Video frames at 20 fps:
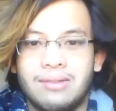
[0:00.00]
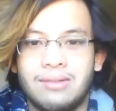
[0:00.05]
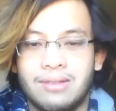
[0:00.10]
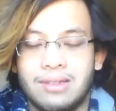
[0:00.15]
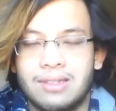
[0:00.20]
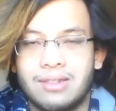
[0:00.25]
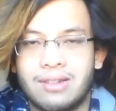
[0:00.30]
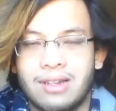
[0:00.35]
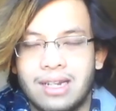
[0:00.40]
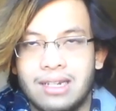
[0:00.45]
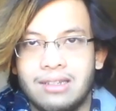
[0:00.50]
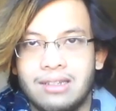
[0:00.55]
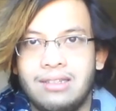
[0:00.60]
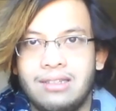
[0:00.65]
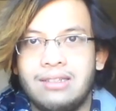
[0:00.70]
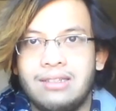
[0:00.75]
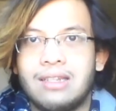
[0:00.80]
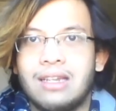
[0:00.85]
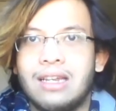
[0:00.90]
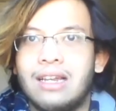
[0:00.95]
are some of the
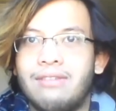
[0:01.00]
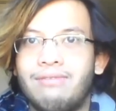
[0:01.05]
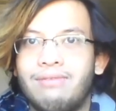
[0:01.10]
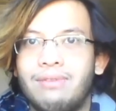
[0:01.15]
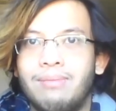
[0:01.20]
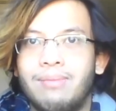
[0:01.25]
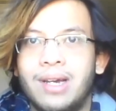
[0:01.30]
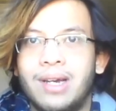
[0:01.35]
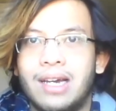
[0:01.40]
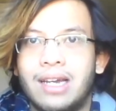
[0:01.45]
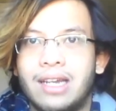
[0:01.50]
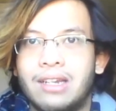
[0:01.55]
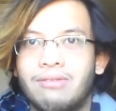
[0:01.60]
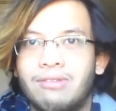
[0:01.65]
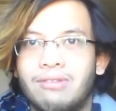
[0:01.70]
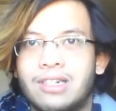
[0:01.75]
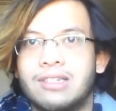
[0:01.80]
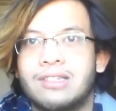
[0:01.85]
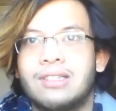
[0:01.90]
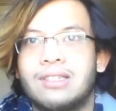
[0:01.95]
strategies they have in mind,
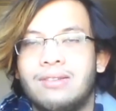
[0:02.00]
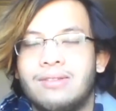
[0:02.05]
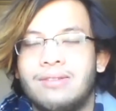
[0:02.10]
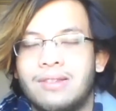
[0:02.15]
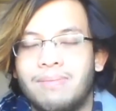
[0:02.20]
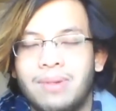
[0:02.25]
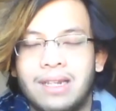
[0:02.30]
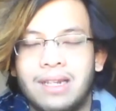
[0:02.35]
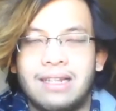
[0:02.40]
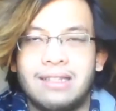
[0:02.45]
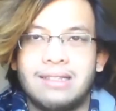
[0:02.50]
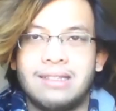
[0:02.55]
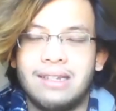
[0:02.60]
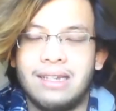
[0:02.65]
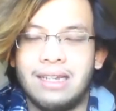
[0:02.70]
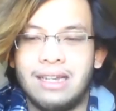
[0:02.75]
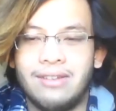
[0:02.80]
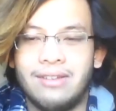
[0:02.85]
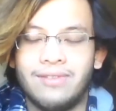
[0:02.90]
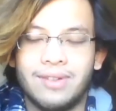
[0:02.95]
what are some of the plans
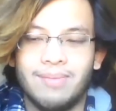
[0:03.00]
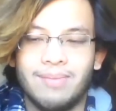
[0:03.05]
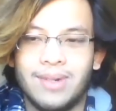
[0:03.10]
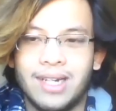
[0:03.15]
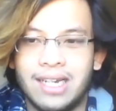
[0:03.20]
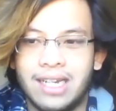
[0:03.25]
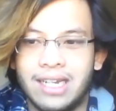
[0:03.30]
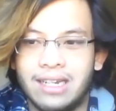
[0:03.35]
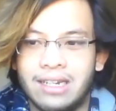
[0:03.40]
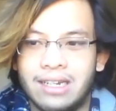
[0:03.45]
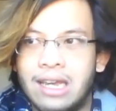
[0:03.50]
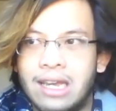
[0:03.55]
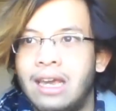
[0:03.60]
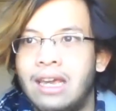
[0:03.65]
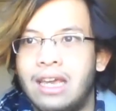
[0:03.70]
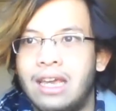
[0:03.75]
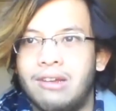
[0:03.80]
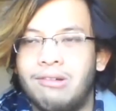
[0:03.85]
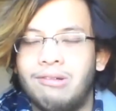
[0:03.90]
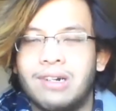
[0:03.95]
they have in mind,
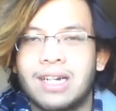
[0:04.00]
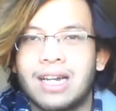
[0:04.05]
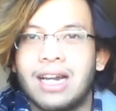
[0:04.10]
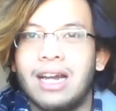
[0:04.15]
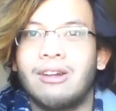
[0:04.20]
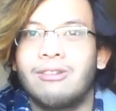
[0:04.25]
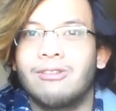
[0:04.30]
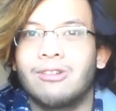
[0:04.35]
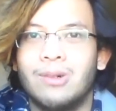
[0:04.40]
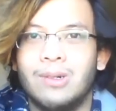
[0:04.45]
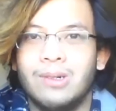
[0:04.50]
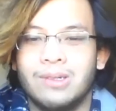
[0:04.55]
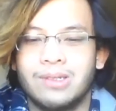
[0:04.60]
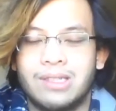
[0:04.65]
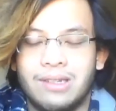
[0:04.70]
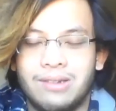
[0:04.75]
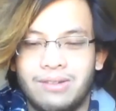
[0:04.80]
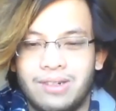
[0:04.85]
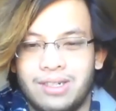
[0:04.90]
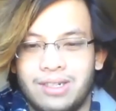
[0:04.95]
and what kind of
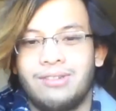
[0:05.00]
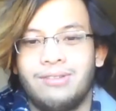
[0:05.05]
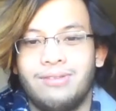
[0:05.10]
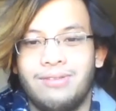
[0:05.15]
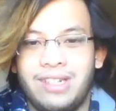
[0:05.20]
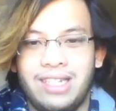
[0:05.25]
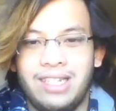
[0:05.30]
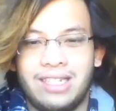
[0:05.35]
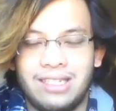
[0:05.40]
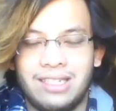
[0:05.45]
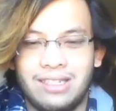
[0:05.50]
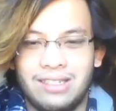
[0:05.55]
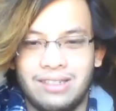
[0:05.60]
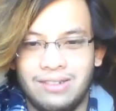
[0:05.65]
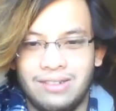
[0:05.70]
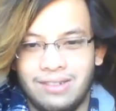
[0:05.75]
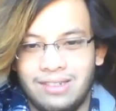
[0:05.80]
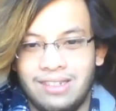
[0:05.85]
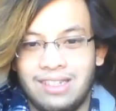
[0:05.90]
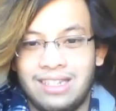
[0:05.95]
goals they want to reach.
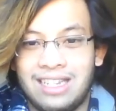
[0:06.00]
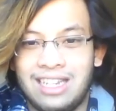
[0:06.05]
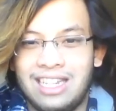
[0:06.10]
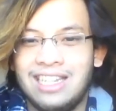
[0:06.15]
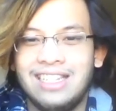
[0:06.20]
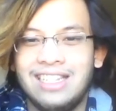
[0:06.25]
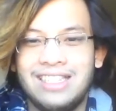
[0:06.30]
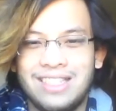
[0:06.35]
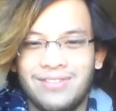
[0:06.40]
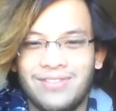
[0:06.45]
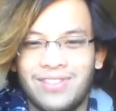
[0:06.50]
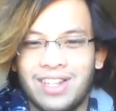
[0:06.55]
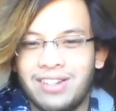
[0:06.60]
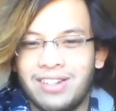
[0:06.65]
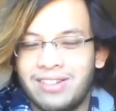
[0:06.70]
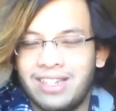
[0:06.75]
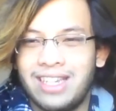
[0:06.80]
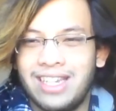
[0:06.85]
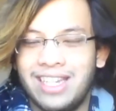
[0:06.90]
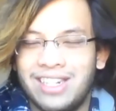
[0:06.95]
So it's a
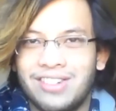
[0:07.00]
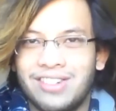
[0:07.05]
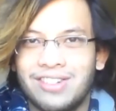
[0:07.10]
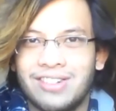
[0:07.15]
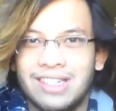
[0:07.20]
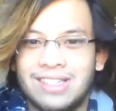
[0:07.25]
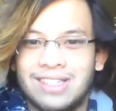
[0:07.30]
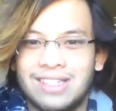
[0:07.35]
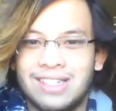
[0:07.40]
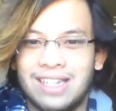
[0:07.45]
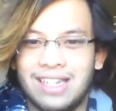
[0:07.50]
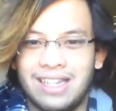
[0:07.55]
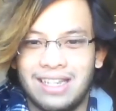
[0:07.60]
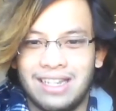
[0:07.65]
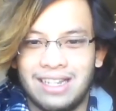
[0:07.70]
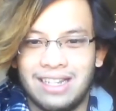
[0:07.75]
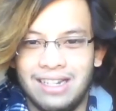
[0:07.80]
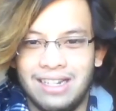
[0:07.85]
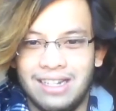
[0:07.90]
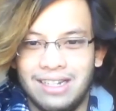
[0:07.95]
very
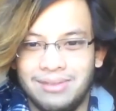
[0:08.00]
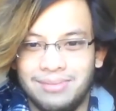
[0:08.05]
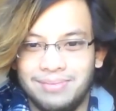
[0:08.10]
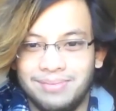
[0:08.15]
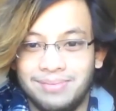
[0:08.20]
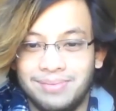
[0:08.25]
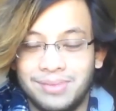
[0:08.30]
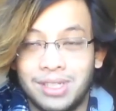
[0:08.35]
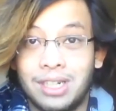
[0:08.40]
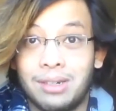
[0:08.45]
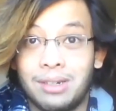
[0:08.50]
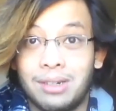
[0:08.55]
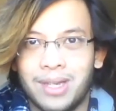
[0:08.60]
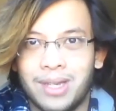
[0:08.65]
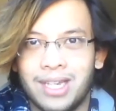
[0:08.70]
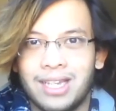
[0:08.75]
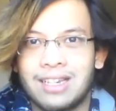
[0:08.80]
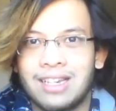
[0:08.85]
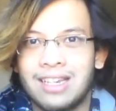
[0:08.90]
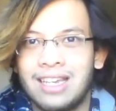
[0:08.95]
interesting um,
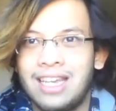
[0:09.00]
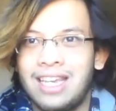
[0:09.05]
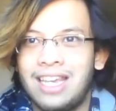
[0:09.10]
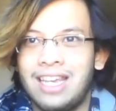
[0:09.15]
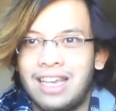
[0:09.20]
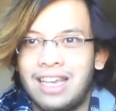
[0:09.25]
topic